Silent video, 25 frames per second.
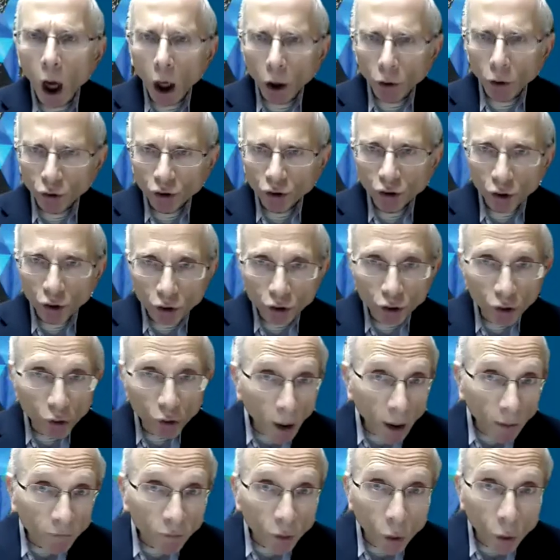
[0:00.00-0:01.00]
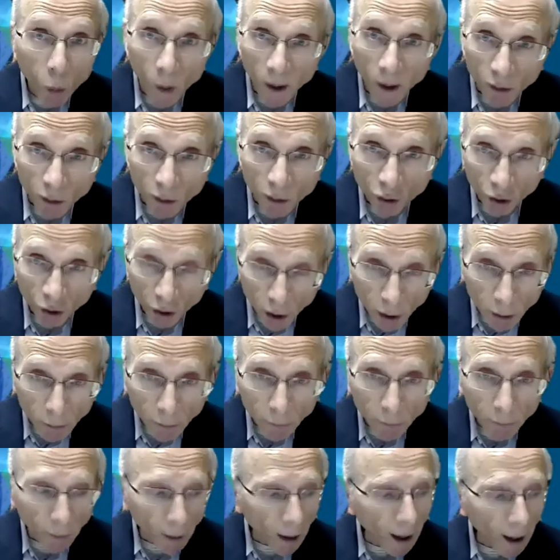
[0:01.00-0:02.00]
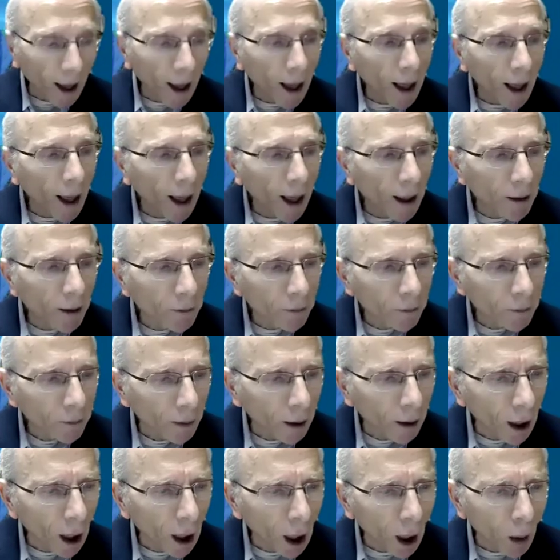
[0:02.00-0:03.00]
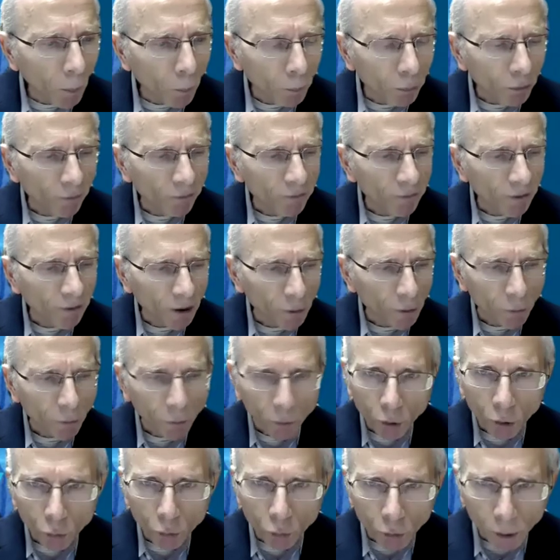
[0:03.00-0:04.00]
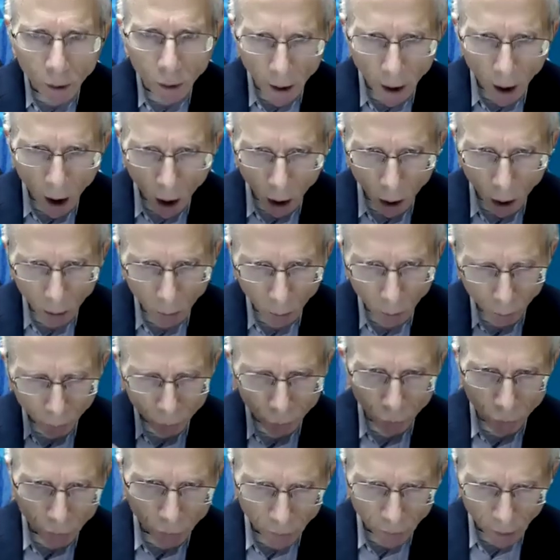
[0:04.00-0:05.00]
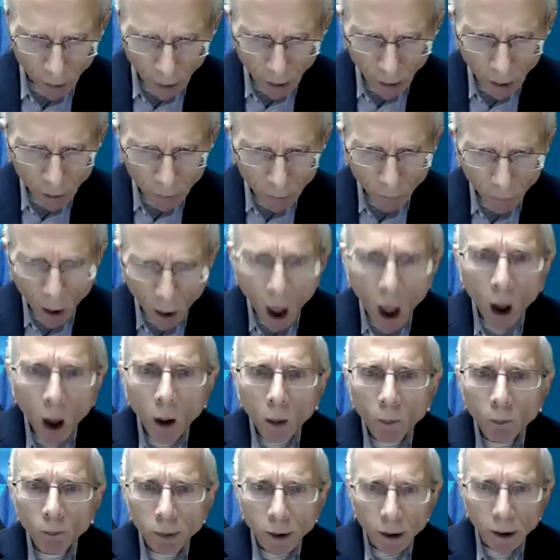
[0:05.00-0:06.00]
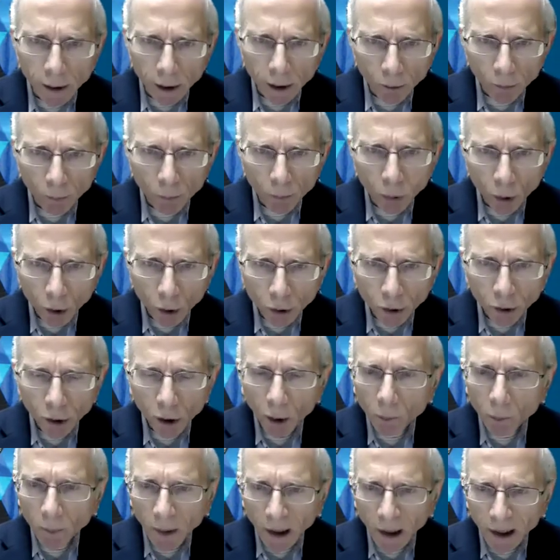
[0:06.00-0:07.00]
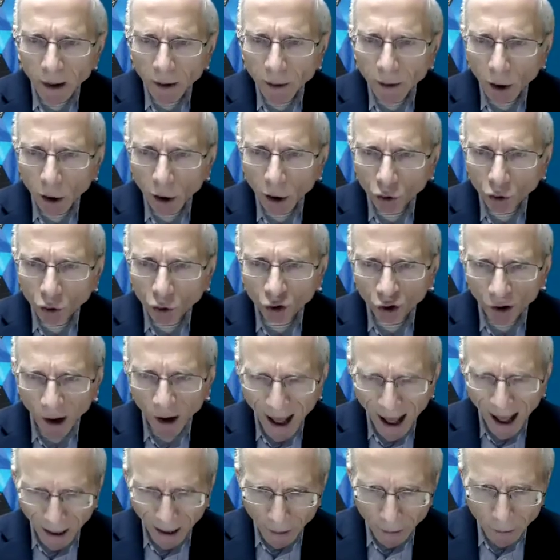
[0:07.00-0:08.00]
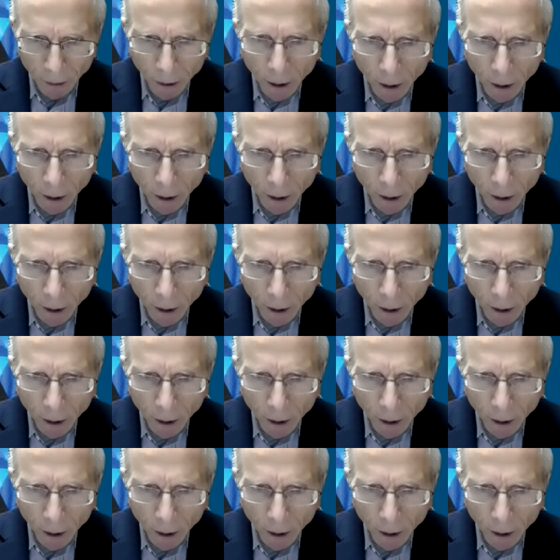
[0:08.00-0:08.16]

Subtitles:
Should you have questions as Professor Udel proceeds, please put them in the chat.